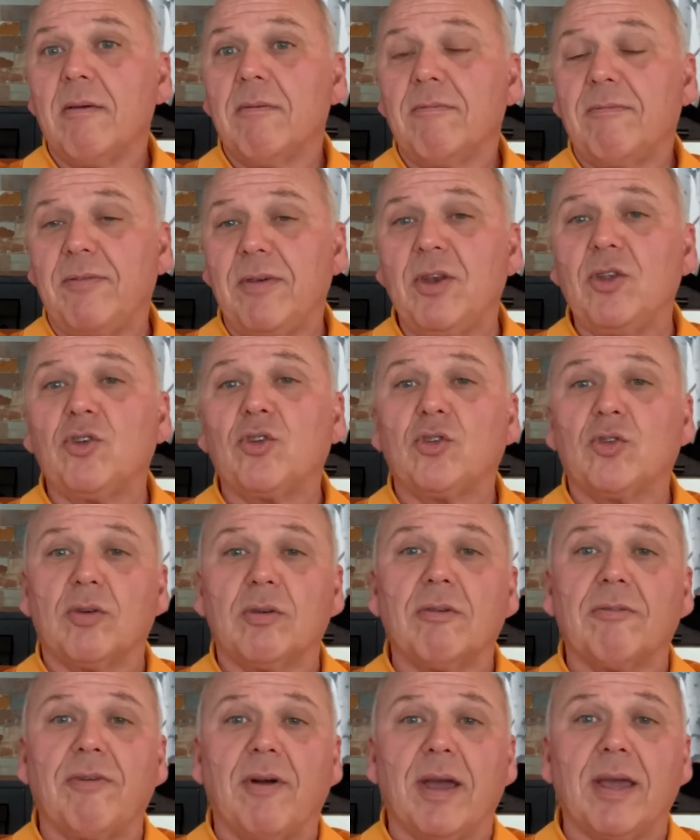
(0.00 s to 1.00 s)
finish
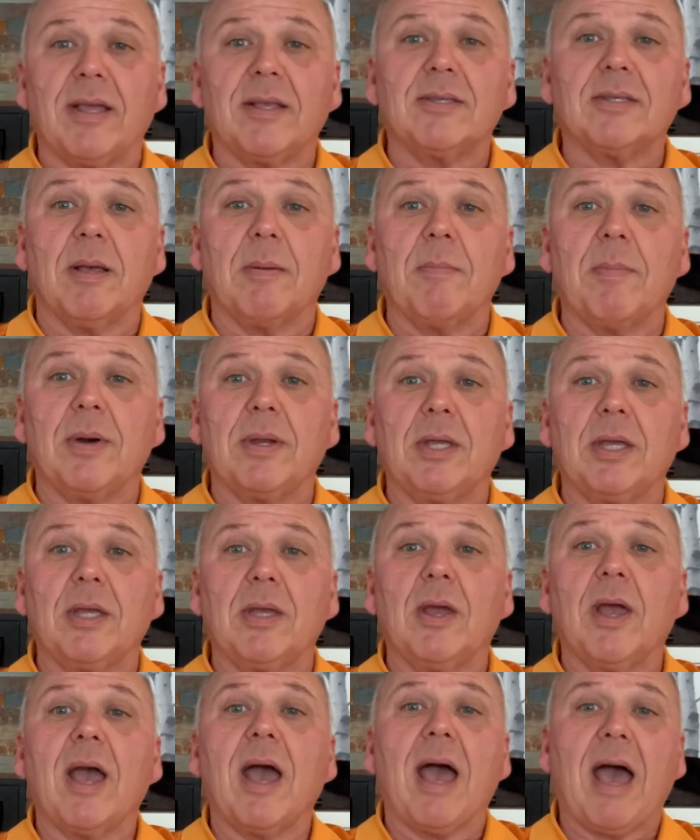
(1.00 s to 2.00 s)
certifying
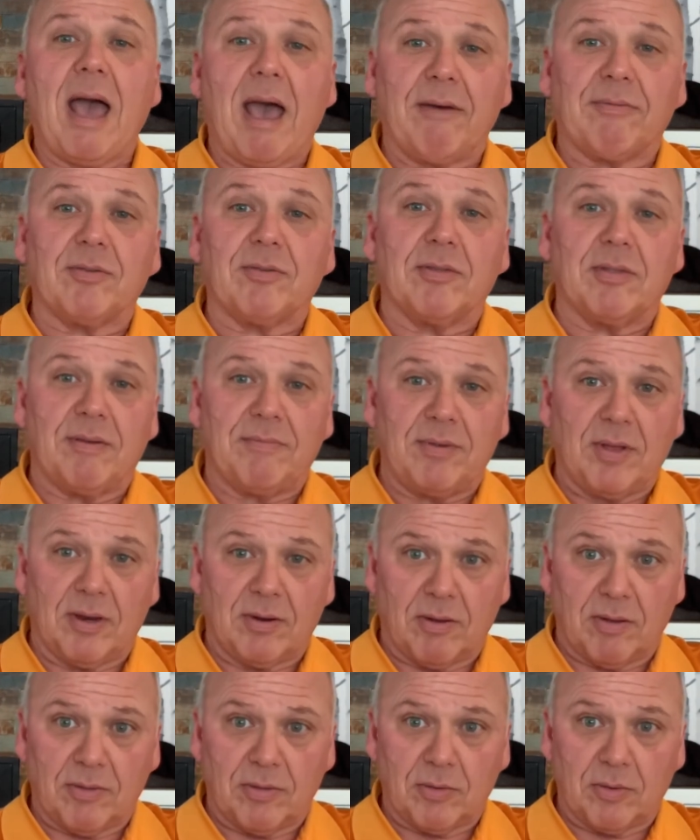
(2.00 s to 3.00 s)
somebody after they've done
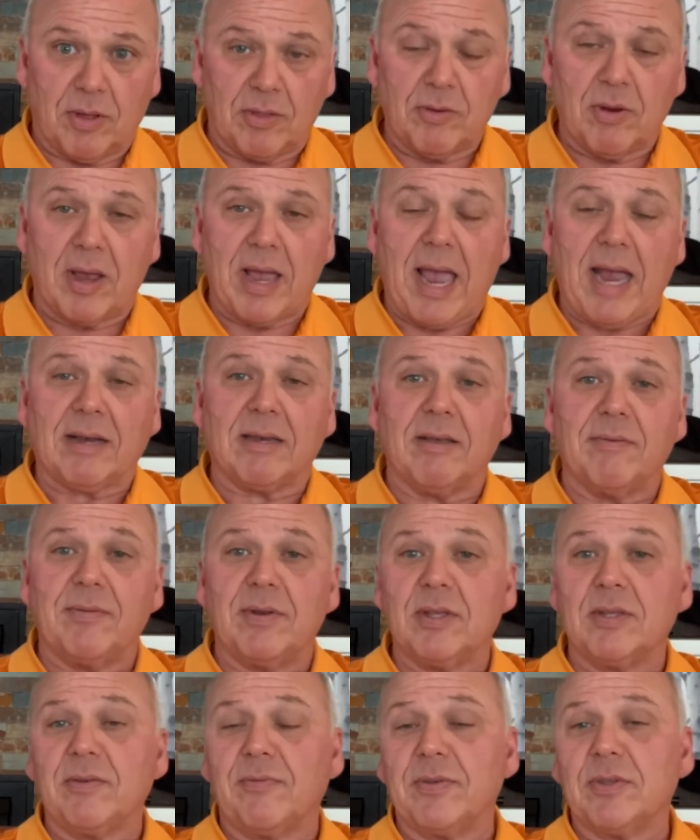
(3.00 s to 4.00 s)
all their other
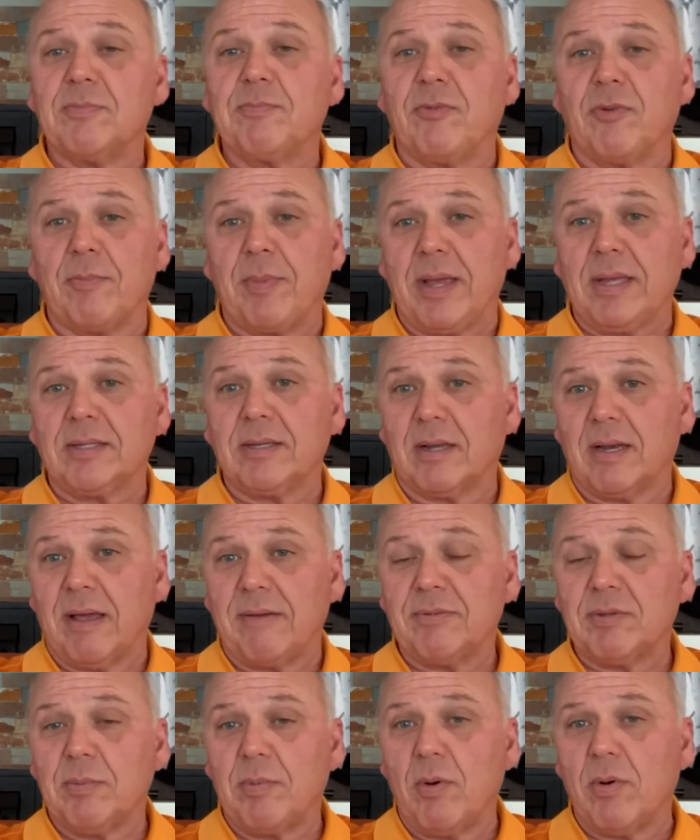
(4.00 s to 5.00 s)
activities if it's for basic life
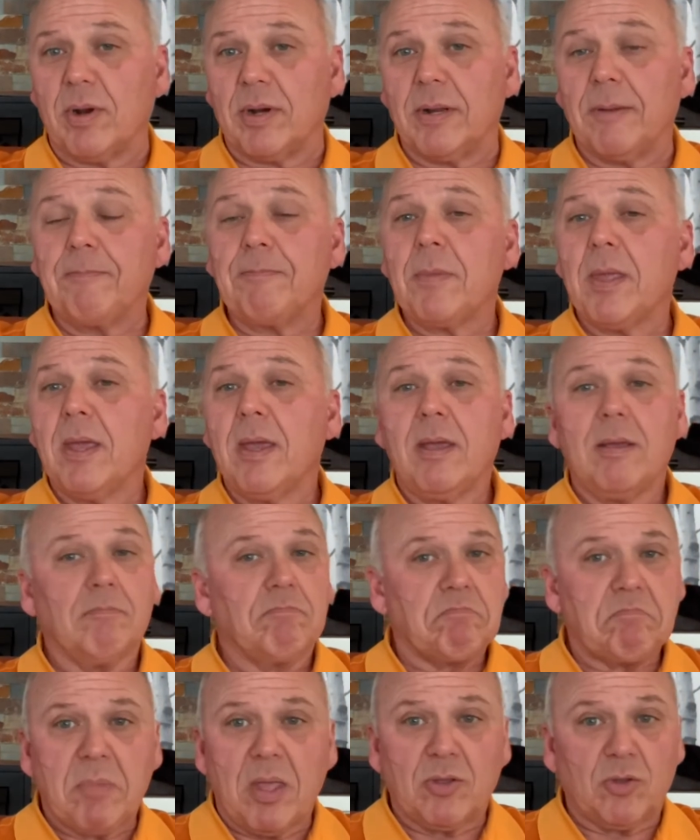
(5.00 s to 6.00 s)
support.
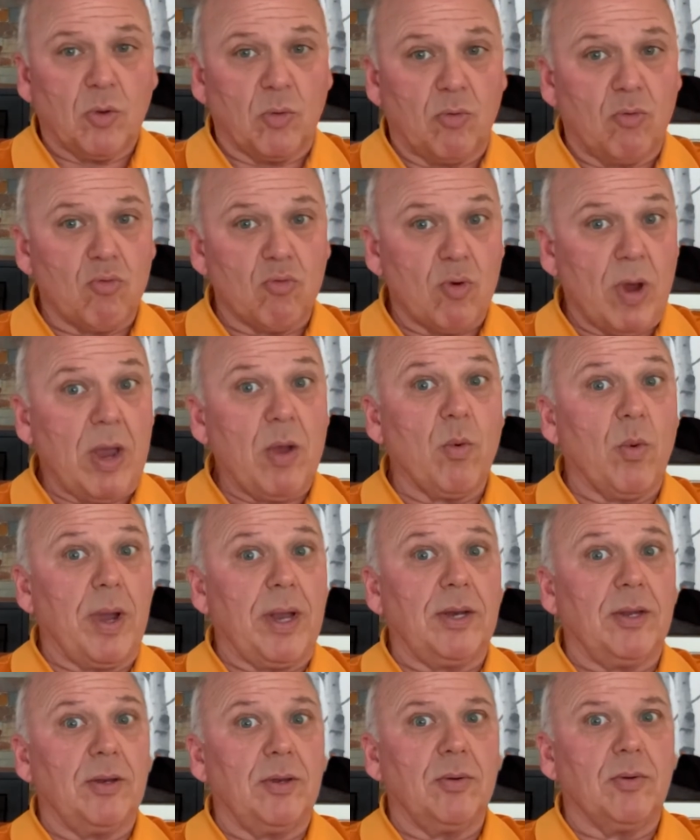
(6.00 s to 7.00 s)
It's a great way
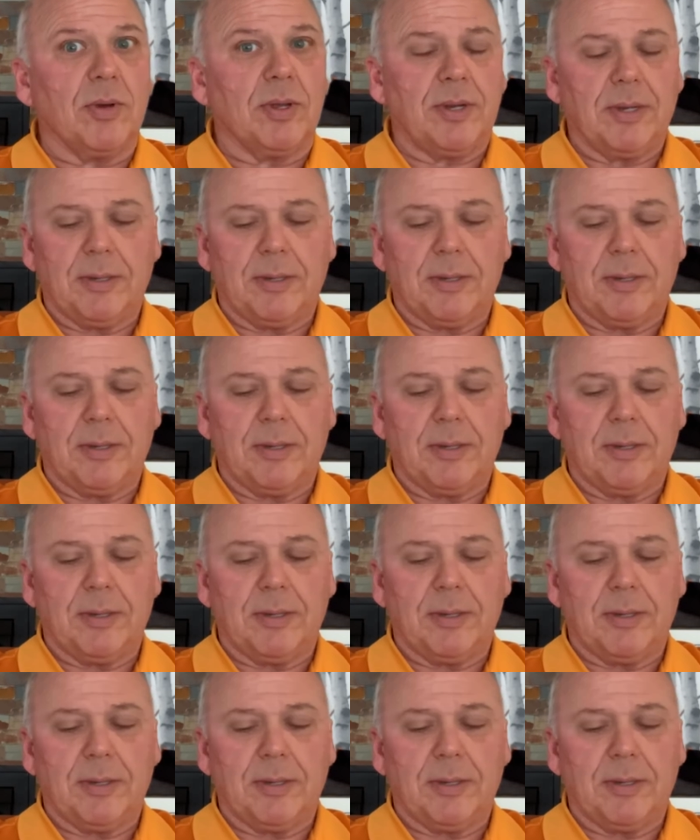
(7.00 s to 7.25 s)
to do it.